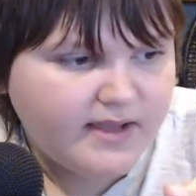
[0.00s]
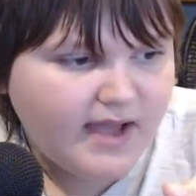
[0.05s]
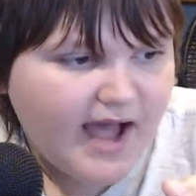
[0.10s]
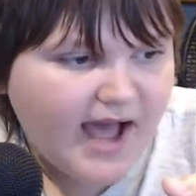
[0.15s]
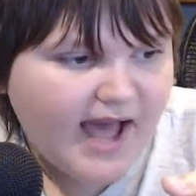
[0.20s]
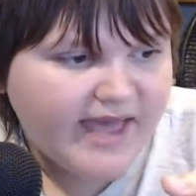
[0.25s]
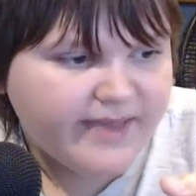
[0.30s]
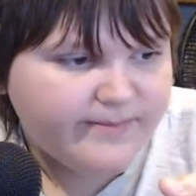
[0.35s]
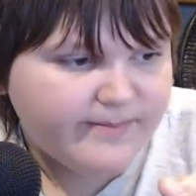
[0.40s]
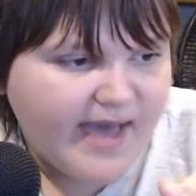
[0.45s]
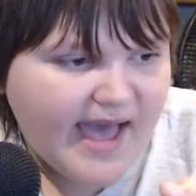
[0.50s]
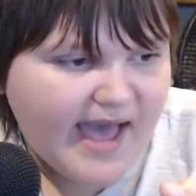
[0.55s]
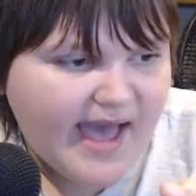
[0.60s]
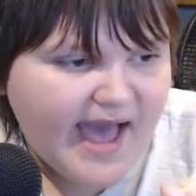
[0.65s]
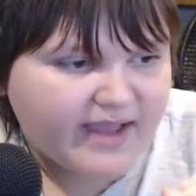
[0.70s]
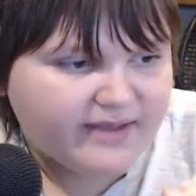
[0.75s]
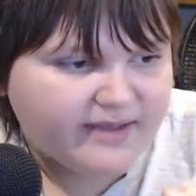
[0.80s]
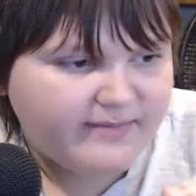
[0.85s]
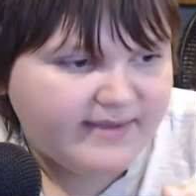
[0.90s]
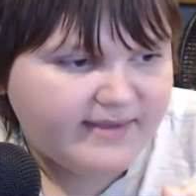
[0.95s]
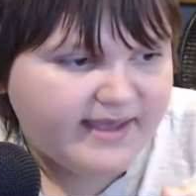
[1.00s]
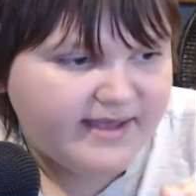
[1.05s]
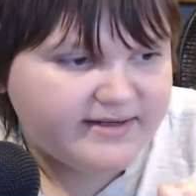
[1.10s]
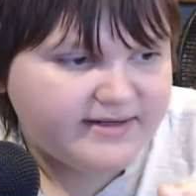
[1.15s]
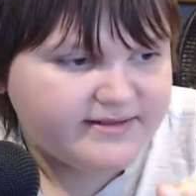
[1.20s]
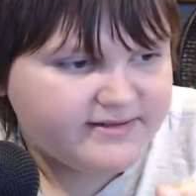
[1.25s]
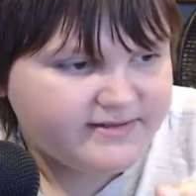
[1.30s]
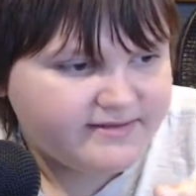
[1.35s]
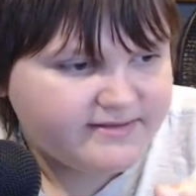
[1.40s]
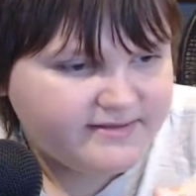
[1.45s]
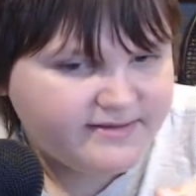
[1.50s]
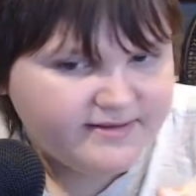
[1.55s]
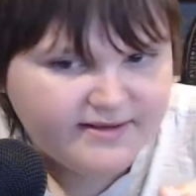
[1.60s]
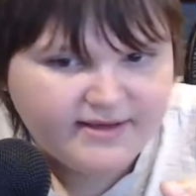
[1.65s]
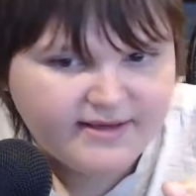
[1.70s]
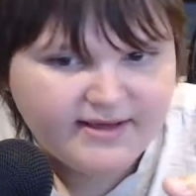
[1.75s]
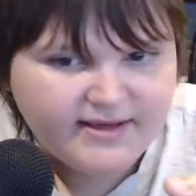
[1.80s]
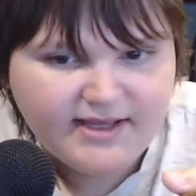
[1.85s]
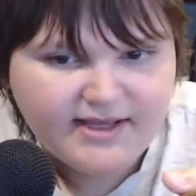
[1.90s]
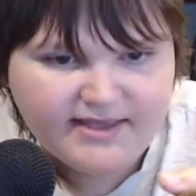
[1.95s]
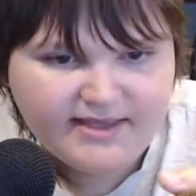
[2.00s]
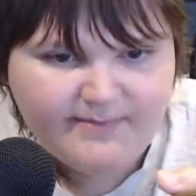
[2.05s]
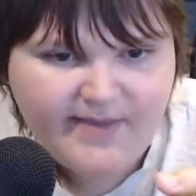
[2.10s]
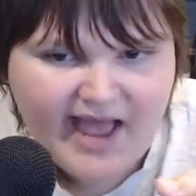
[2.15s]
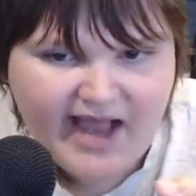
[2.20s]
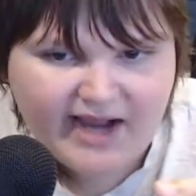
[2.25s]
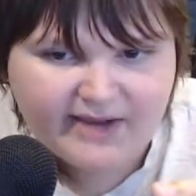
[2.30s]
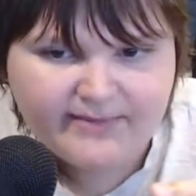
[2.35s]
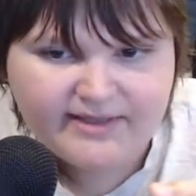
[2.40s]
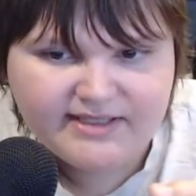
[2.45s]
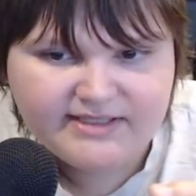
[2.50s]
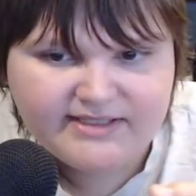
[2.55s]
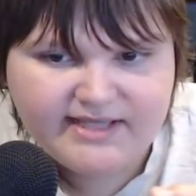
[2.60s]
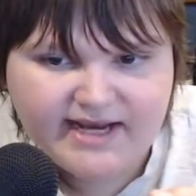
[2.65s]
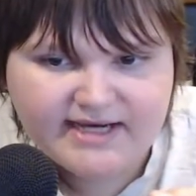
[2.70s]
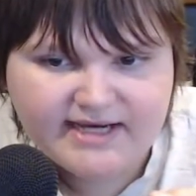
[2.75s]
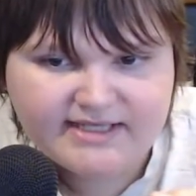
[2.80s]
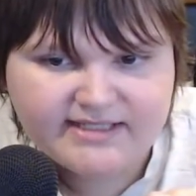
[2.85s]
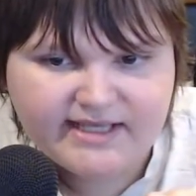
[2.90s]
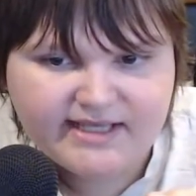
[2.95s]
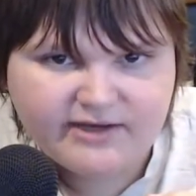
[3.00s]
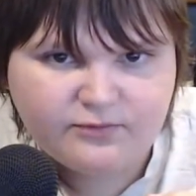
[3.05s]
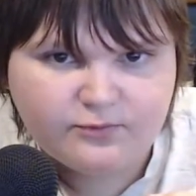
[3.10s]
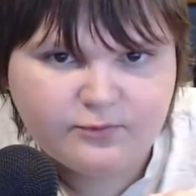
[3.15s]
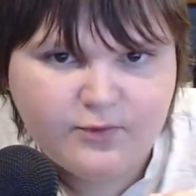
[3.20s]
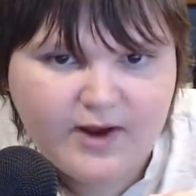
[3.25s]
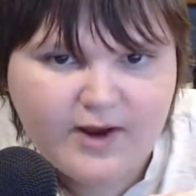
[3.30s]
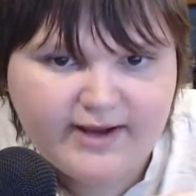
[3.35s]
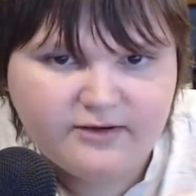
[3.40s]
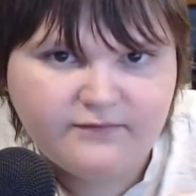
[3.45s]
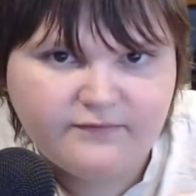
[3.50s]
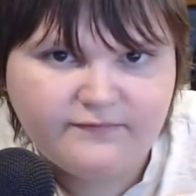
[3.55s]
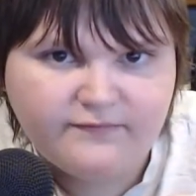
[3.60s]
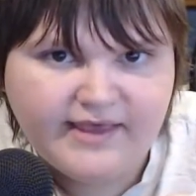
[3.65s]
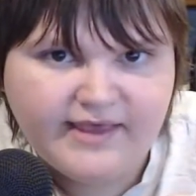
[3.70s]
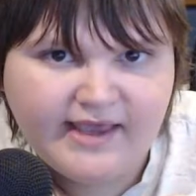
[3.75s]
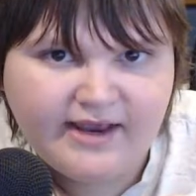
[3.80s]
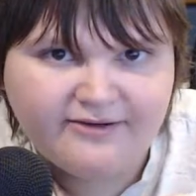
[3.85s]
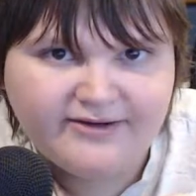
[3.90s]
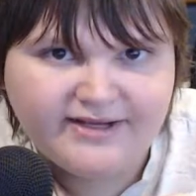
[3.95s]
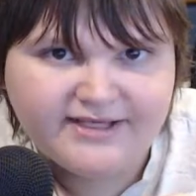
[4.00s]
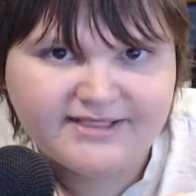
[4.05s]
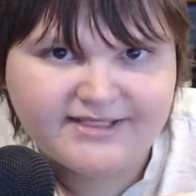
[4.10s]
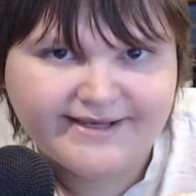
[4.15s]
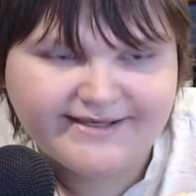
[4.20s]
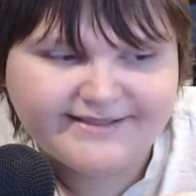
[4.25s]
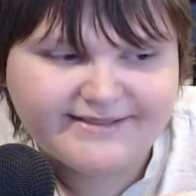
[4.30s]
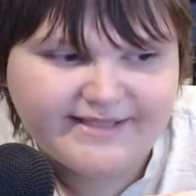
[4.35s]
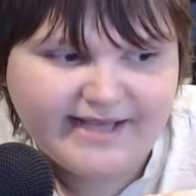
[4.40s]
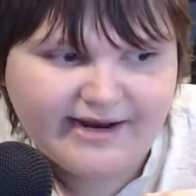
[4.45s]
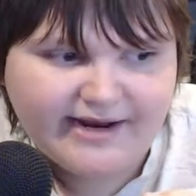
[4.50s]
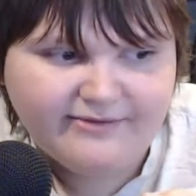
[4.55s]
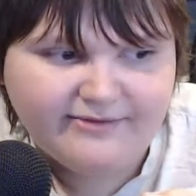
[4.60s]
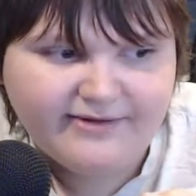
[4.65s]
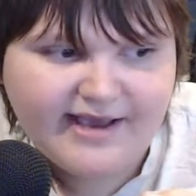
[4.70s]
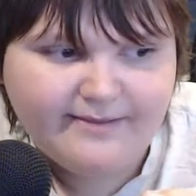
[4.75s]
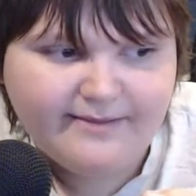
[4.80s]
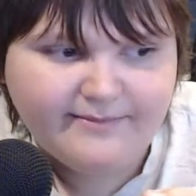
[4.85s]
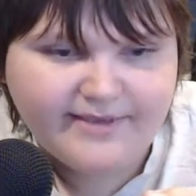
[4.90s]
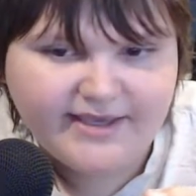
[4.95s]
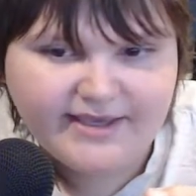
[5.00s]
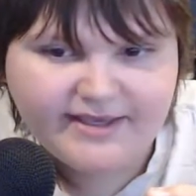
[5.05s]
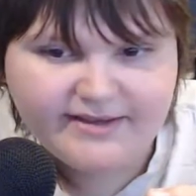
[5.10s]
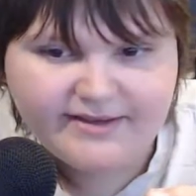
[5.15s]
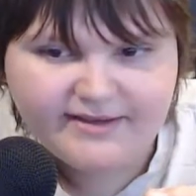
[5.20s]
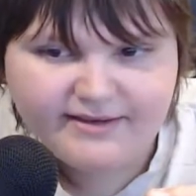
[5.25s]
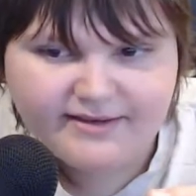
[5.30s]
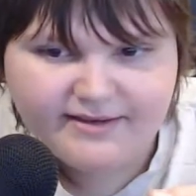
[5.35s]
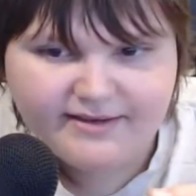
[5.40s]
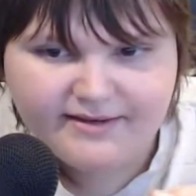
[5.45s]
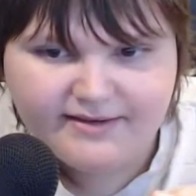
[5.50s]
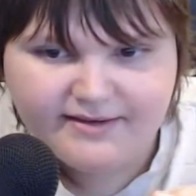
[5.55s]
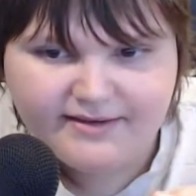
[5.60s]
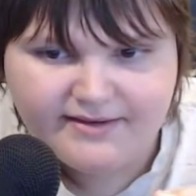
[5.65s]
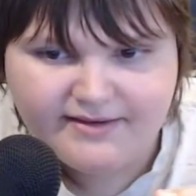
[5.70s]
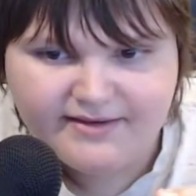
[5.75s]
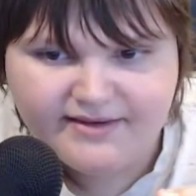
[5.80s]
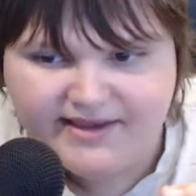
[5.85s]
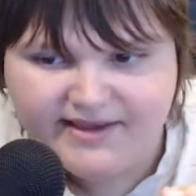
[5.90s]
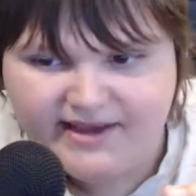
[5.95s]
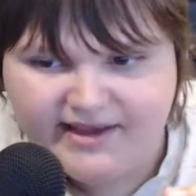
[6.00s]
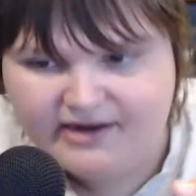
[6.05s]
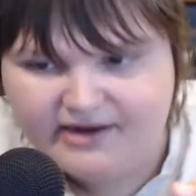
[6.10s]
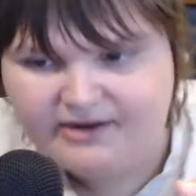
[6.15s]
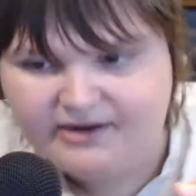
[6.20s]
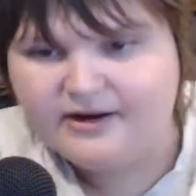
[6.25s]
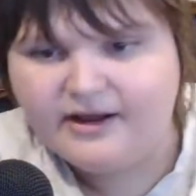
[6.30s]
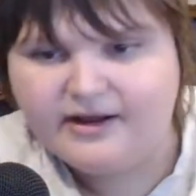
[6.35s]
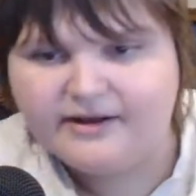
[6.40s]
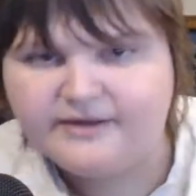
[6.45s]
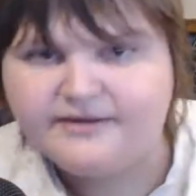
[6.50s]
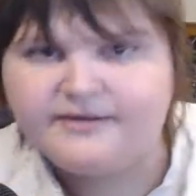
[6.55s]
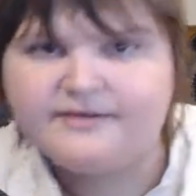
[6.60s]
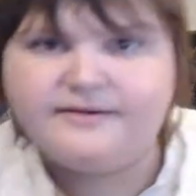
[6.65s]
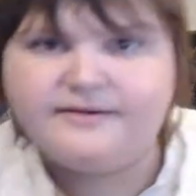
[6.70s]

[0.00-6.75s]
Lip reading: Hi, Pac-Man. The Pac-Man tank's like right over there and he's like staring at me. Here, hold on.